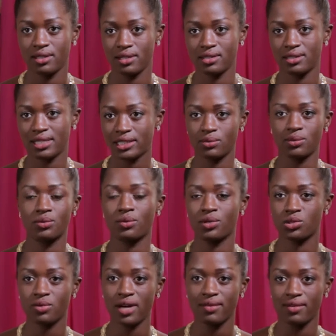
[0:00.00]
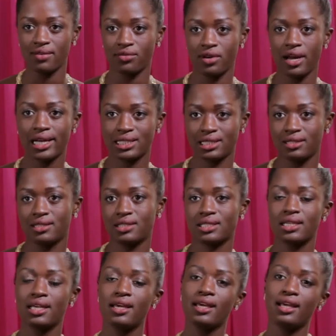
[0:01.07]
because that's where we're striving for
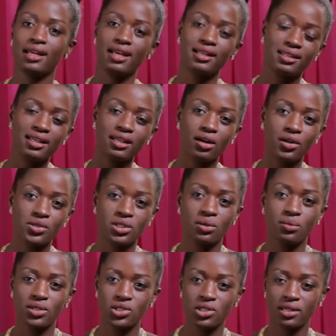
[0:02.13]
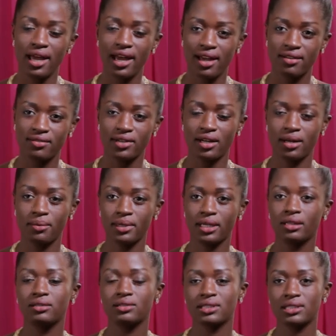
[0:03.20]
excellence. And I think also we should have
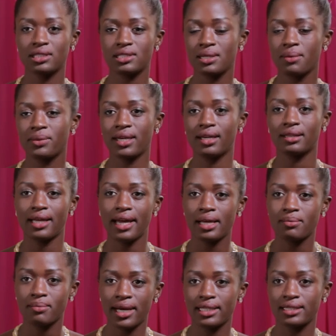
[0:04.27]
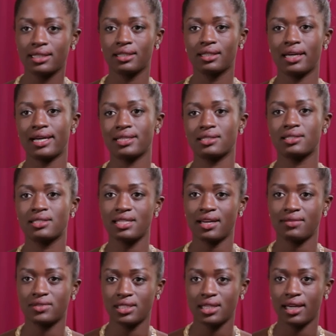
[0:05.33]
something like-minded as a
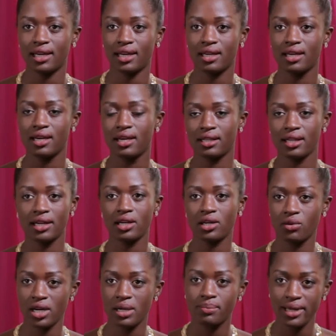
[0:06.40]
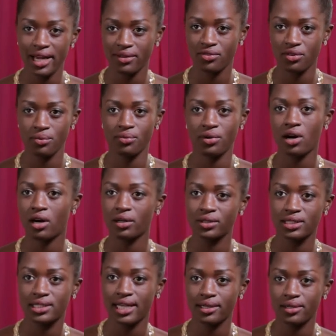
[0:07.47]
CFTA, like a great platform for all
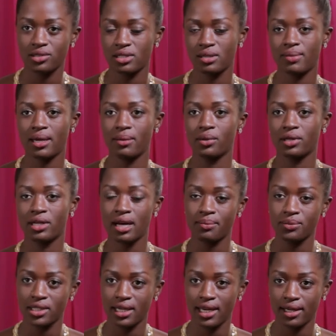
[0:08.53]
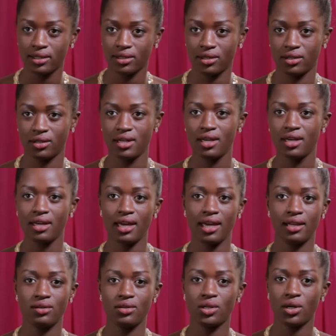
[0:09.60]
designers to be able to come together
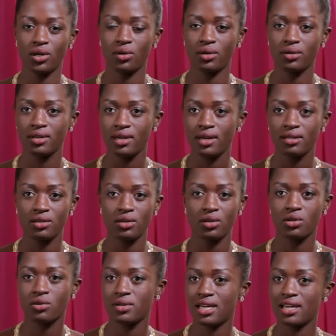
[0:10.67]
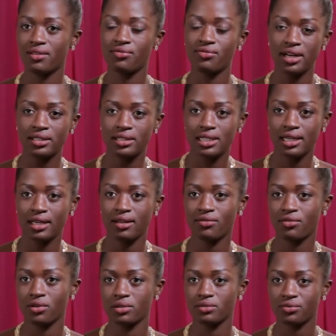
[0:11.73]
and create funding
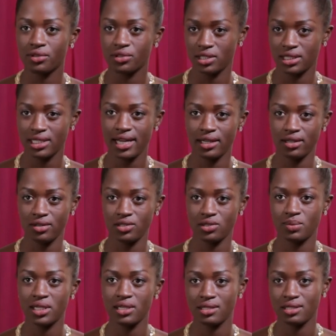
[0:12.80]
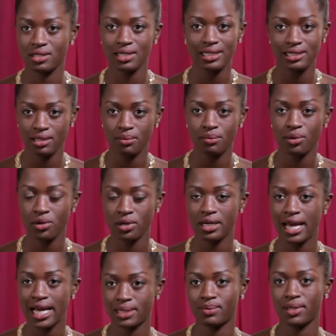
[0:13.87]
for designers, because that's an
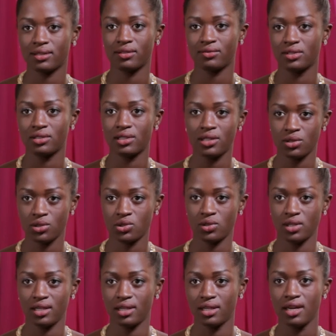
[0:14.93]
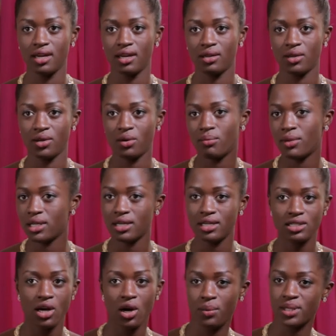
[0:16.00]
important aspect of the industry.
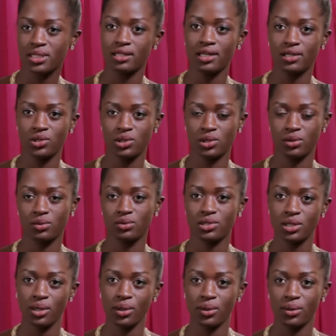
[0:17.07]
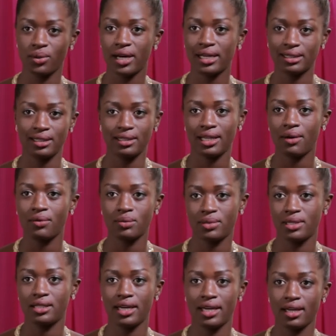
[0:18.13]
Money is always an issue, so I think that
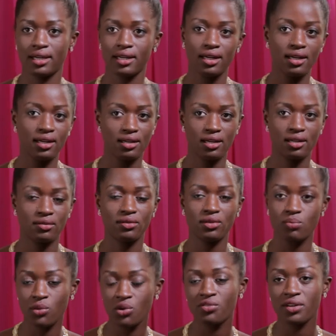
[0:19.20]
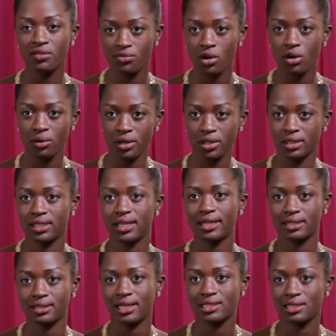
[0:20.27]
would be like moving forward,
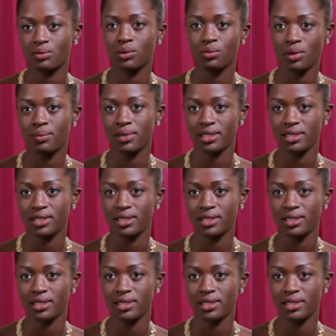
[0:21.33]
that's what we're